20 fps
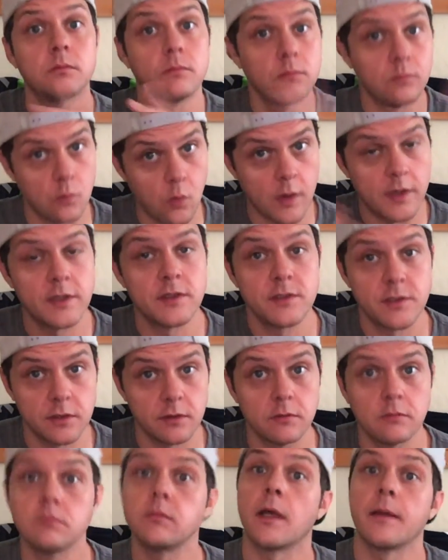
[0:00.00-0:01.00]
1 and 2.
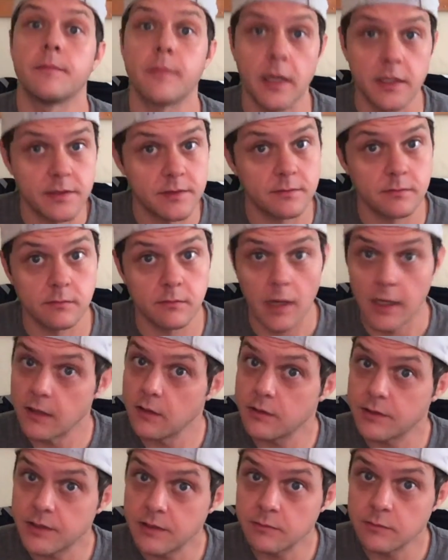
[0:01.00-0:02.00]
My
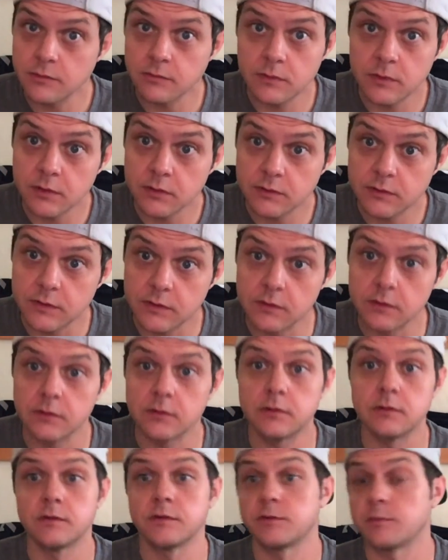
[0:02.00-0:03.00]
team is 1 and 2.
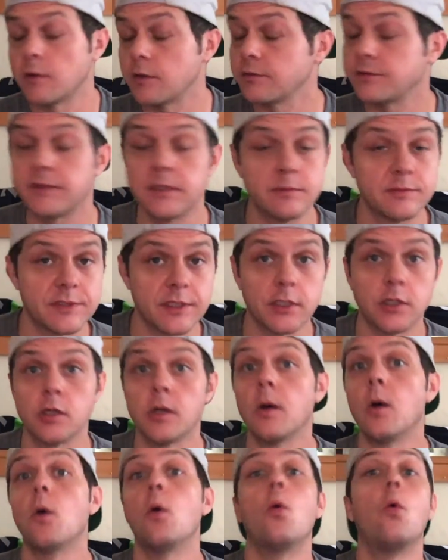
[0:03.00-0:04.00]
There's some other teams that are
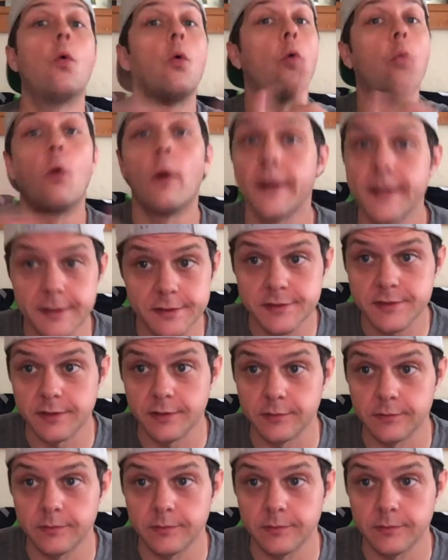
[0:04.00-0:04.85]
1 and 2.